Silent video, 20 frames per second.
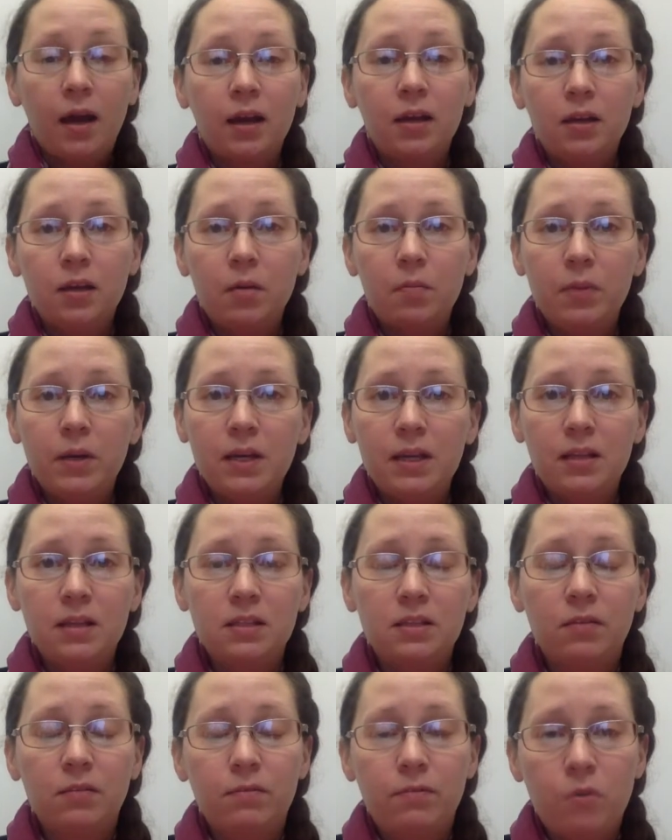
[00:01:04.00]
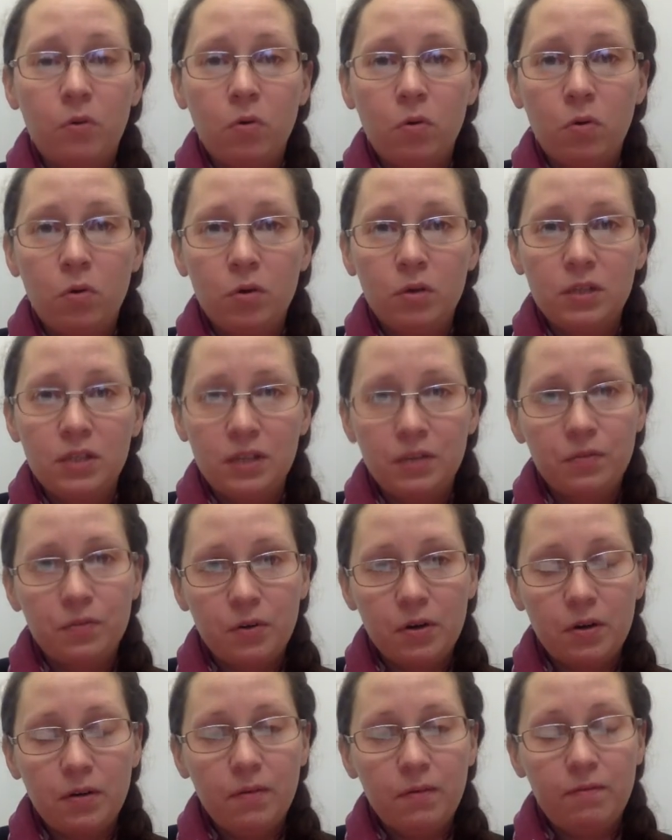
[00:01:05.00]
going to complete this in 4
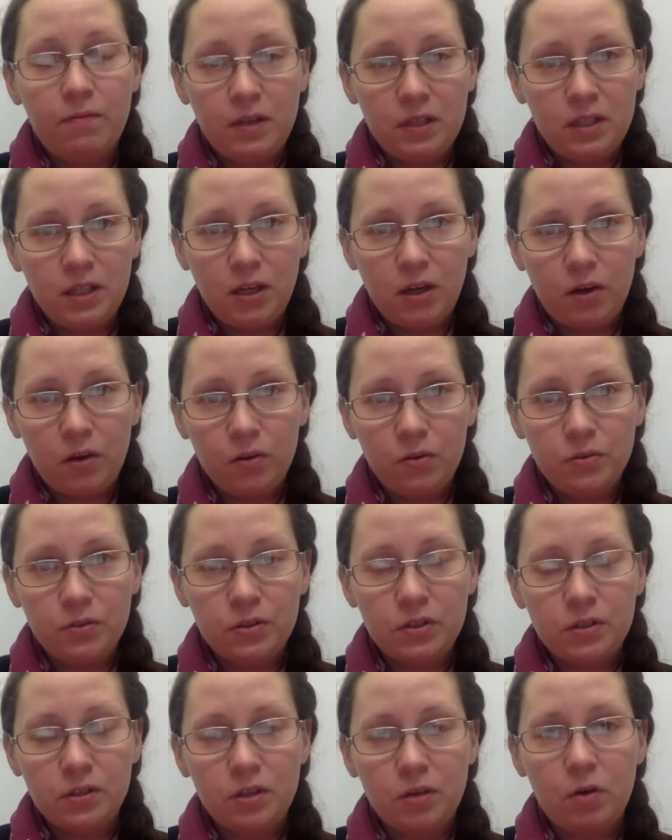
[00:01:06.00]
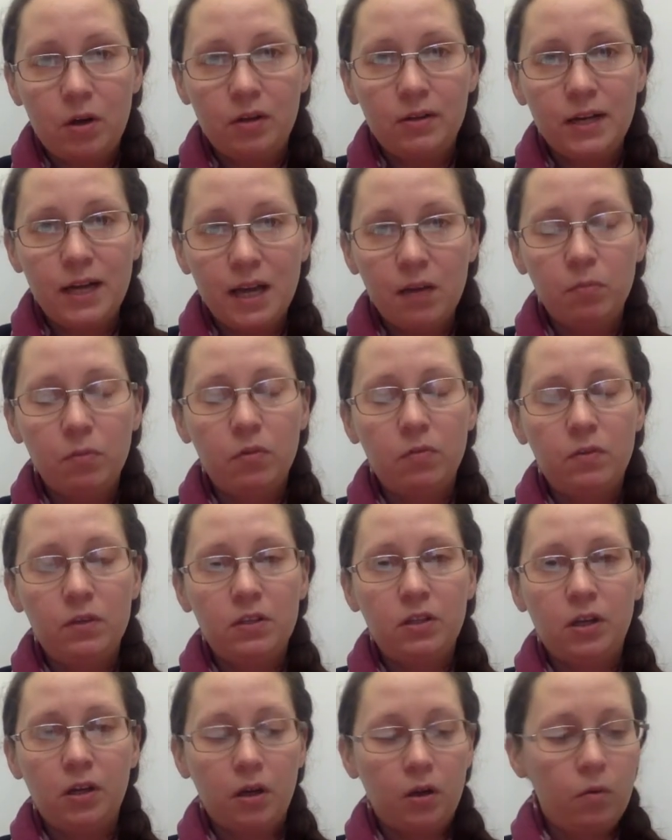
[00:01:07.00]
different videos, so I'll name the
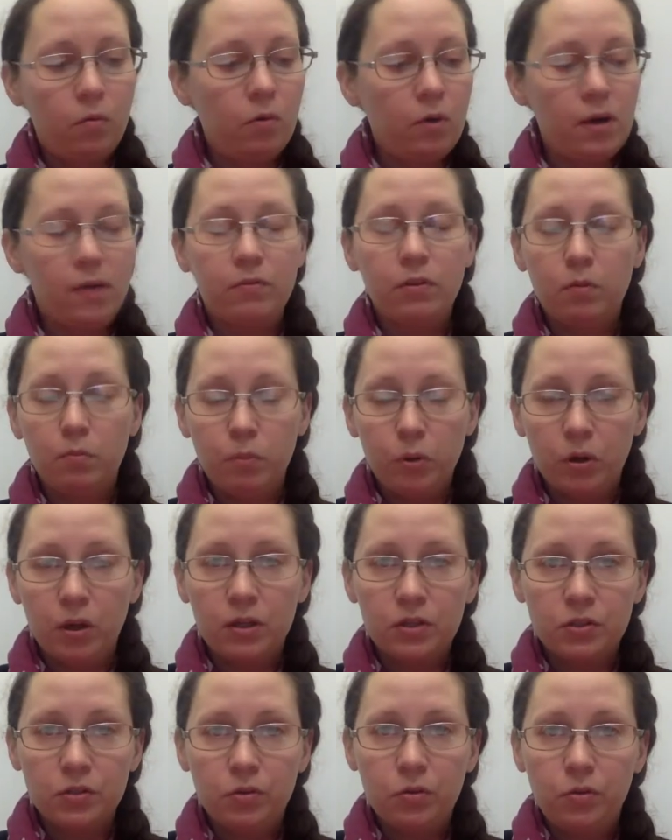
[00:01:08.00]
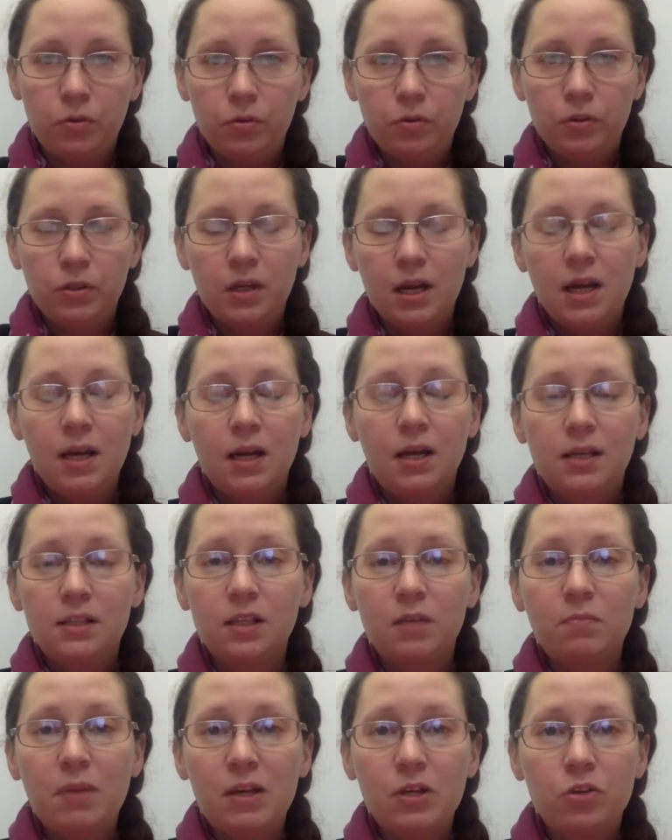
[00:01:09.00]
video whatever the book is called, so
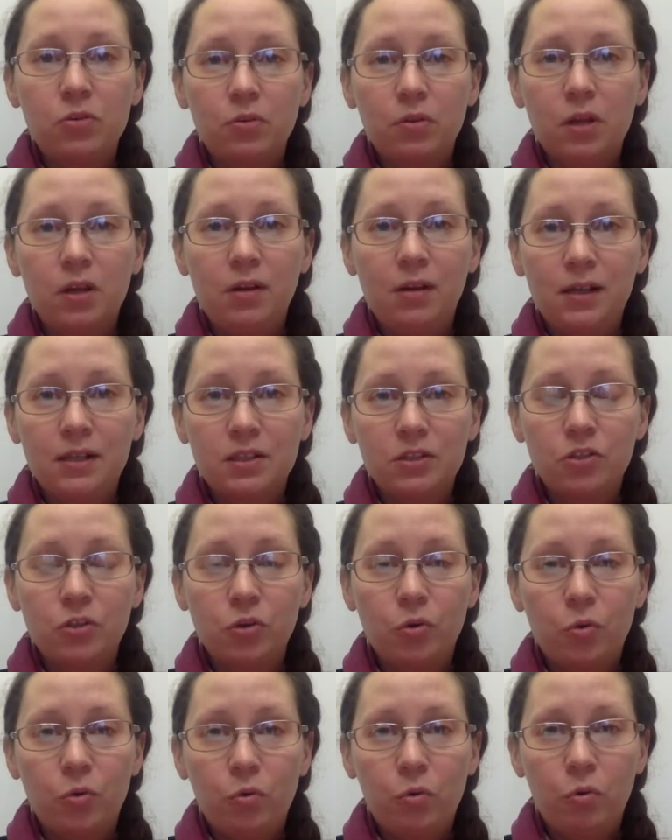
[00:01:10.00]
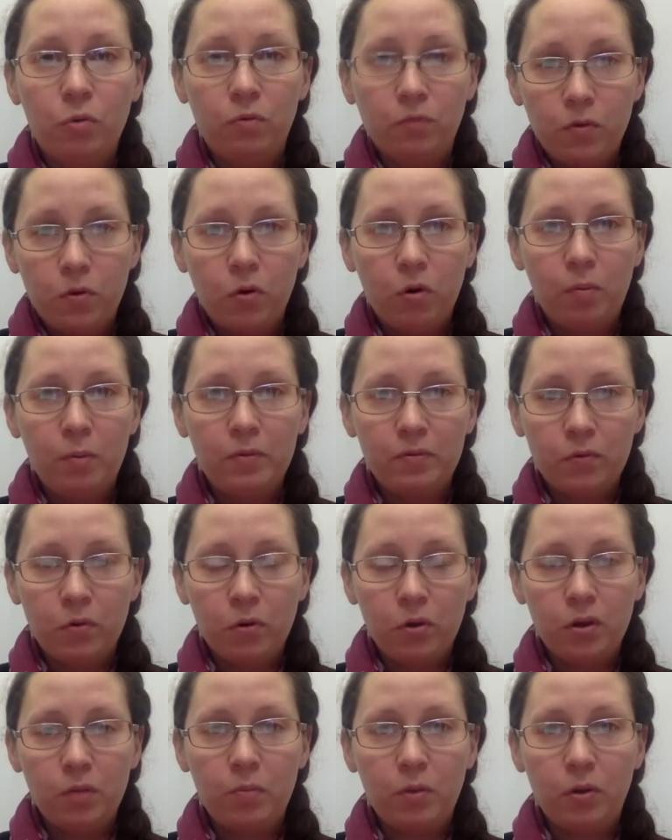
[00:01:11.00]
make sure that you listen to all 4 before
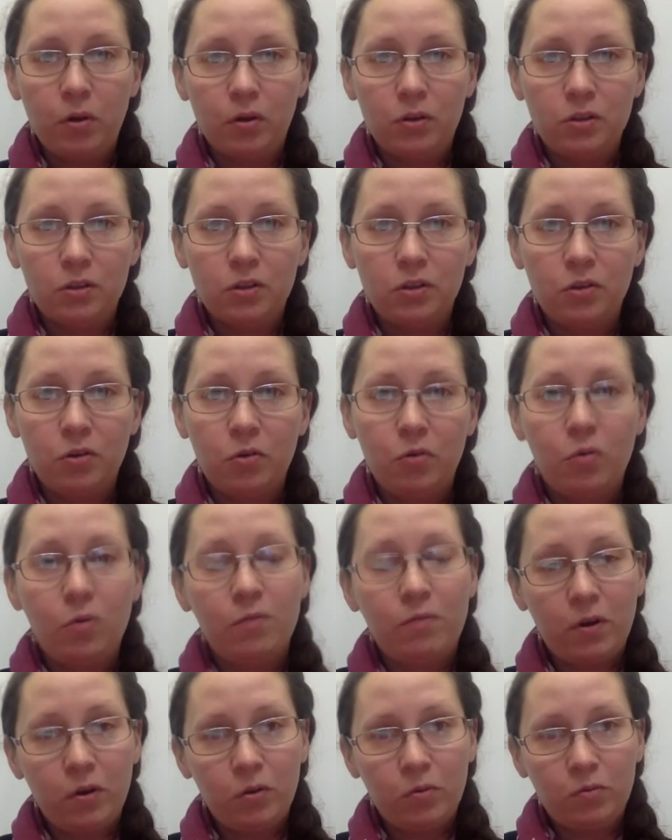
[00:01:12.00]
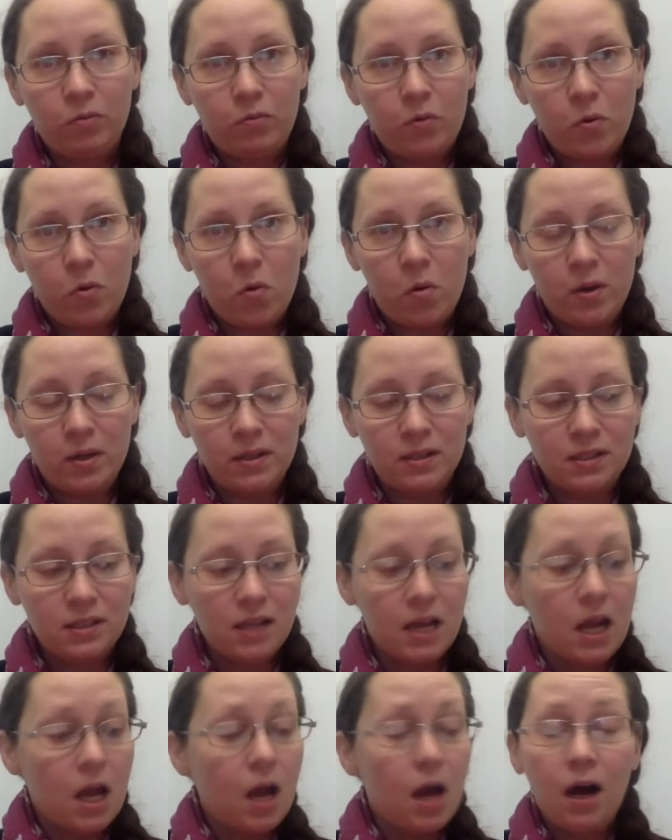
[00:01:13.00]
you put your vote forwards.
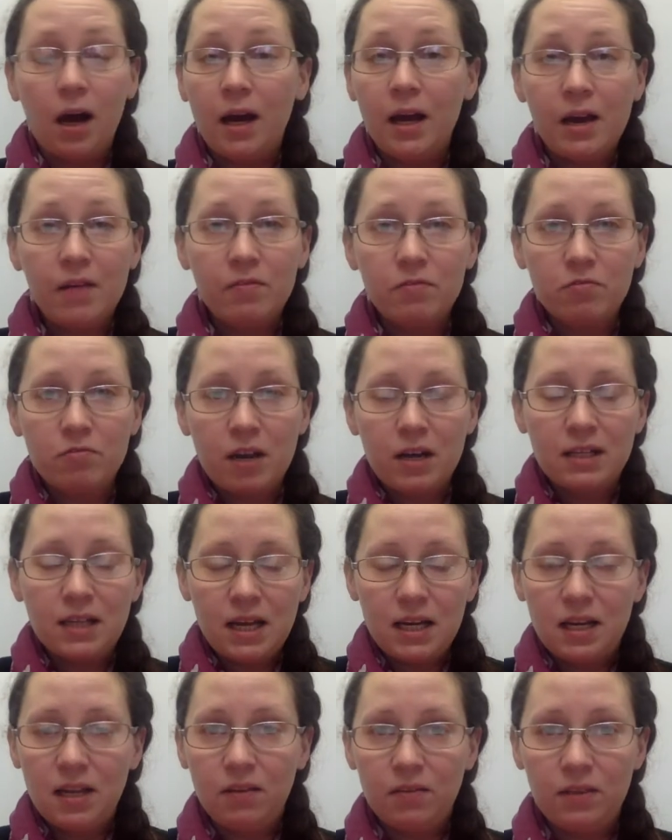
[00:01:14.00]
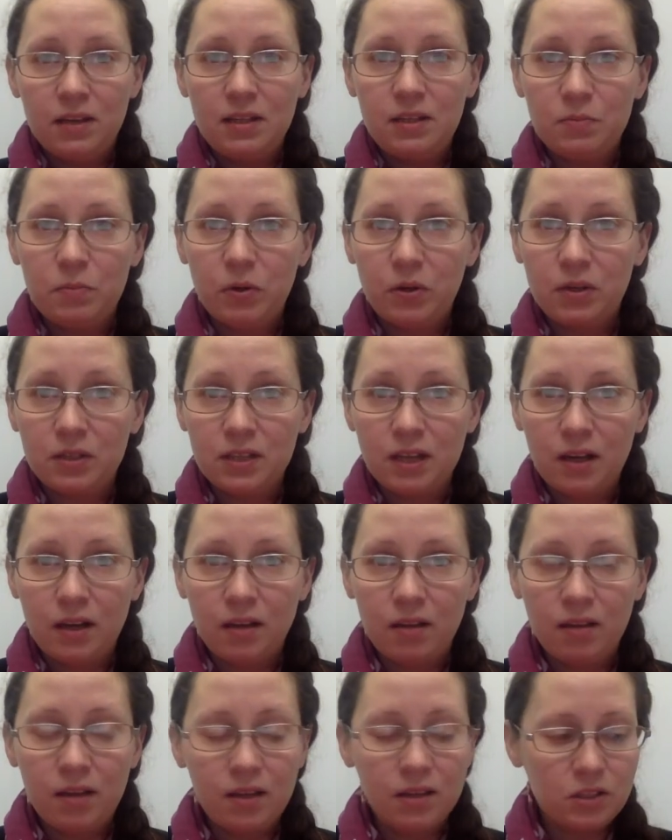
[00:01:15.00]
I haven't read any of these books
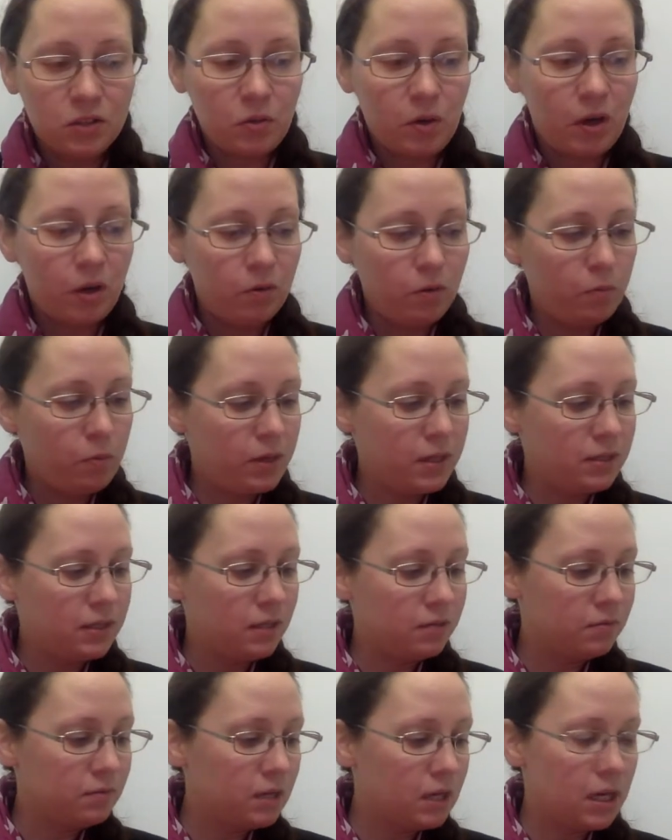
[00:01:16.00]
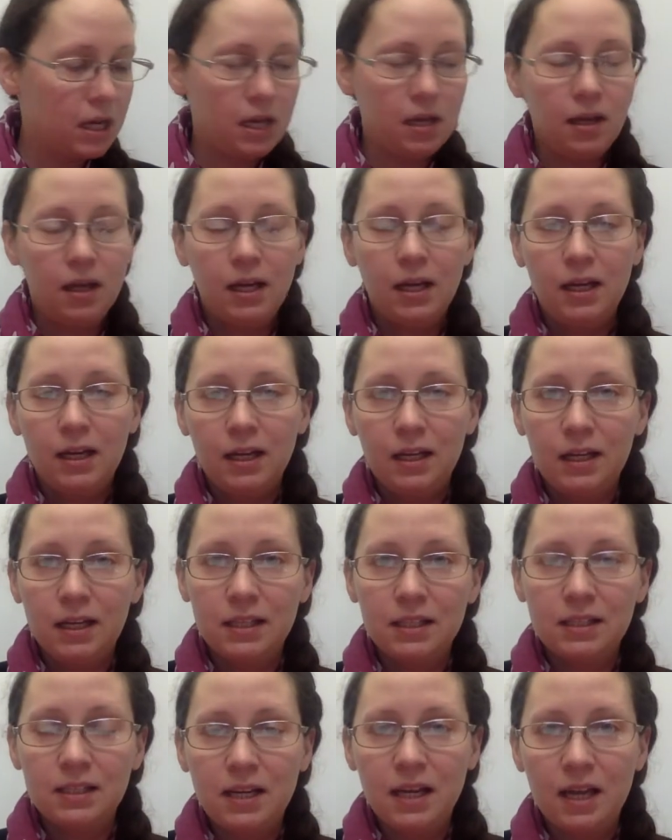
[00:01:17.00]
either, so I will be definitely
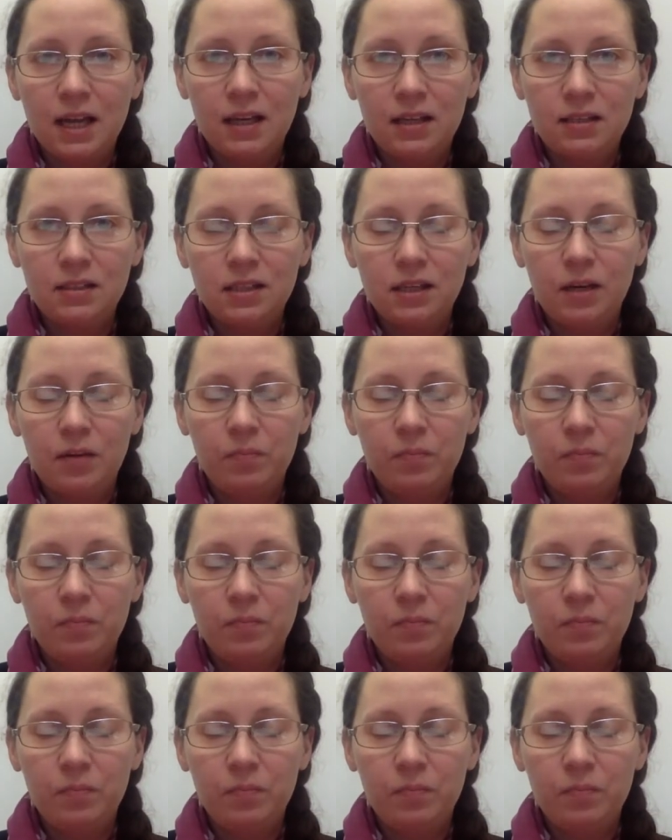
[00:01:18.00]
listening and